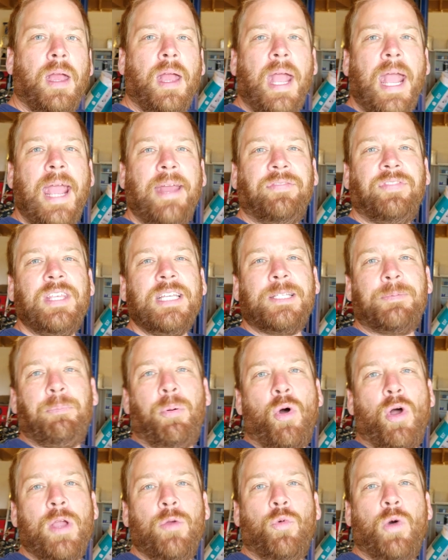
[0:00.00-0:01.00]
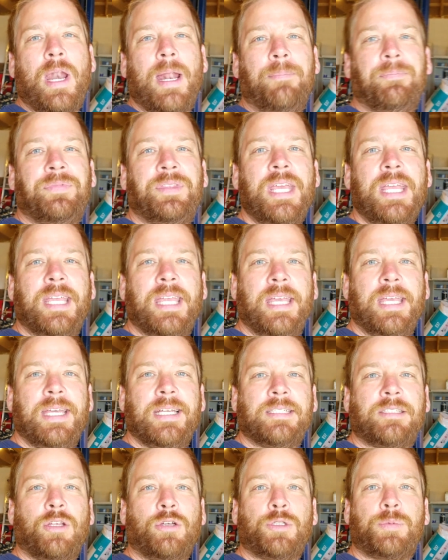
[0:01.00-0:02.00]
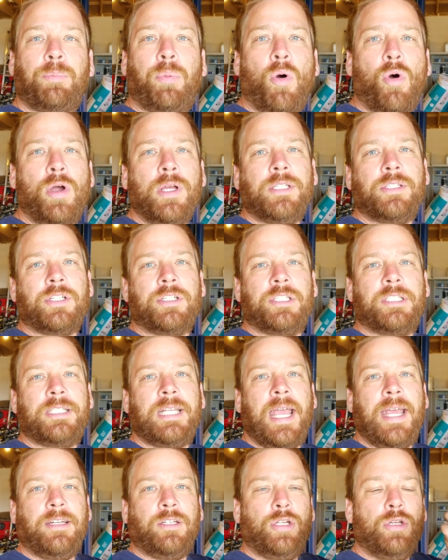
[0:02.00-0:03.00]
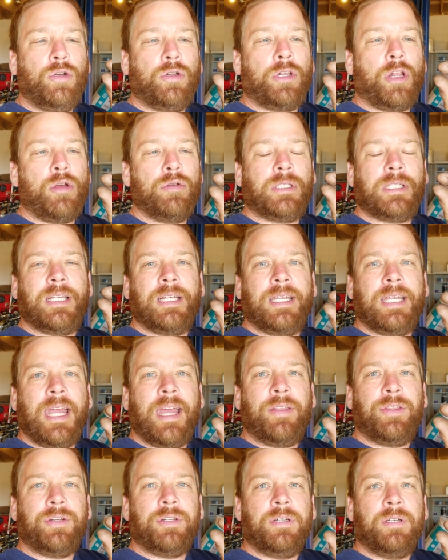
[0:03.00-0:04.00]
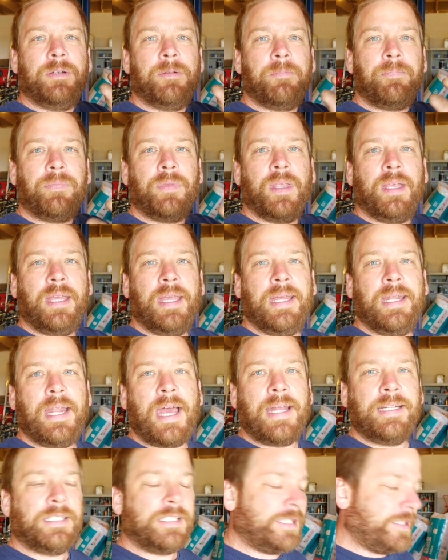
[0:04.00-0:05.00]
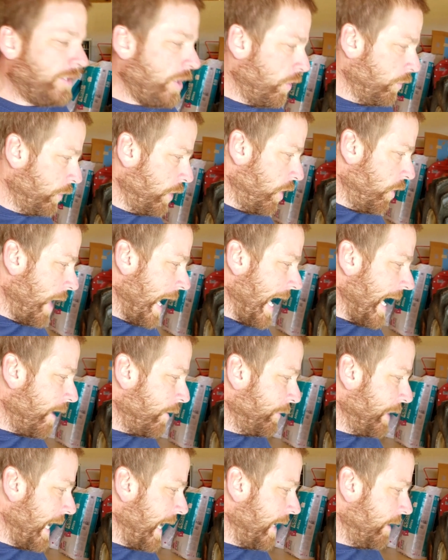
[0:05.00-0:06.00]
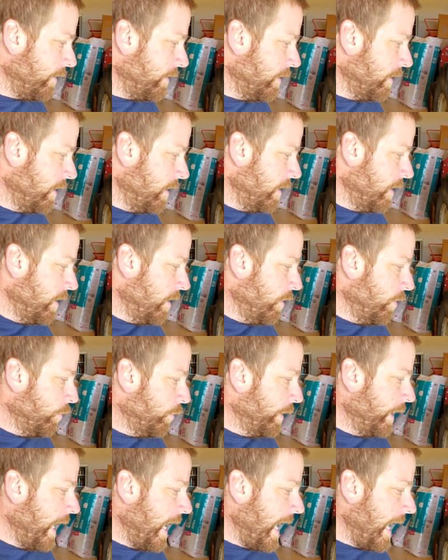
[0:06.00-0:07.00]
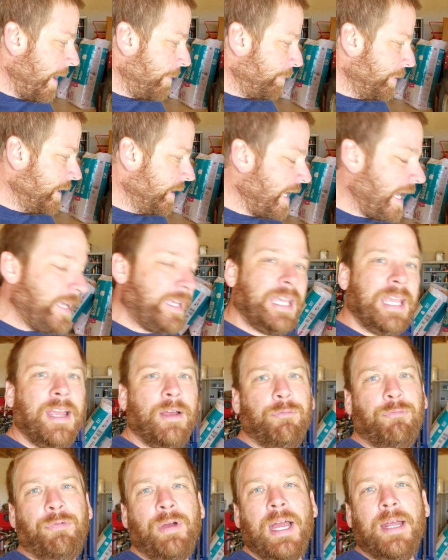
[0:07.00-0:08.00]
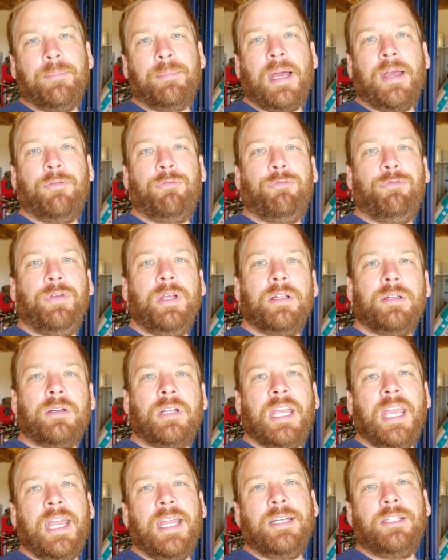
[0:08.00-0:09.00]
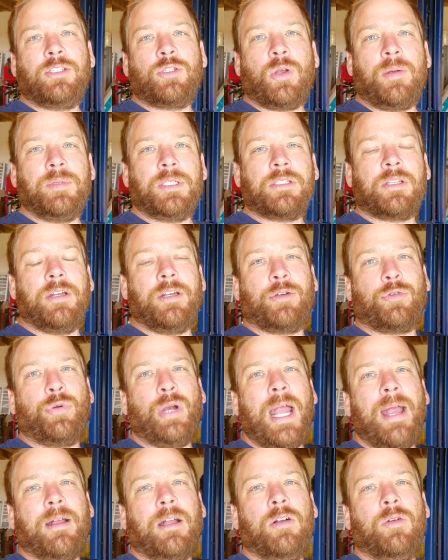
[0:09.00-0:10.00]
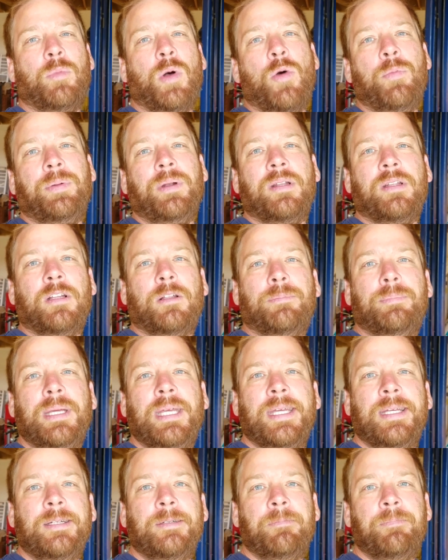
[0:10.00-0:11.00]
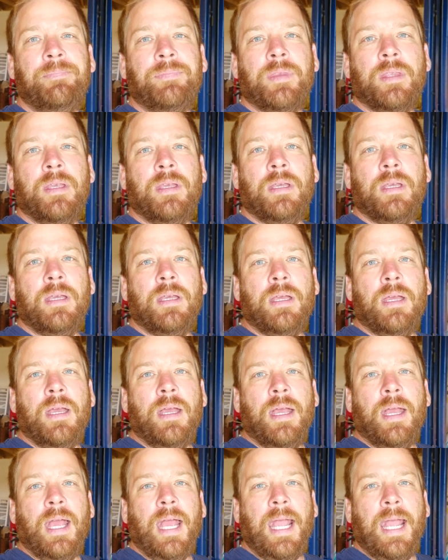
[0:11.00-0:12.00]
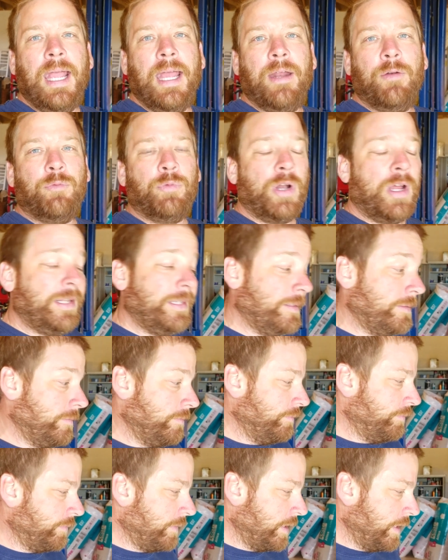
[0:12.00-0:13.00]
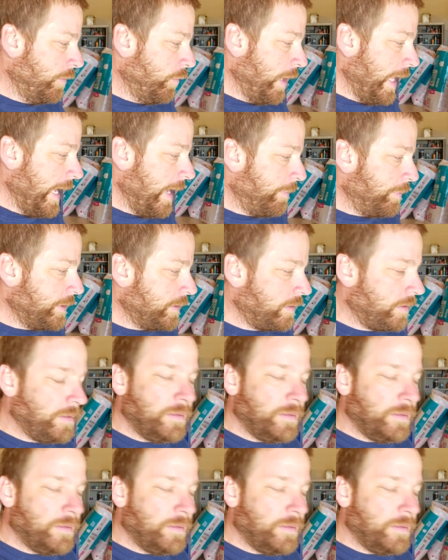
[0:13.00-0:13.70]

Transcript: At this point, what I'm thinking is those points are set too close together, and I just don't know how that would happen. I can't find my feeler gauge, so I'm just gonna crack them open a little bit and run it, see what happens.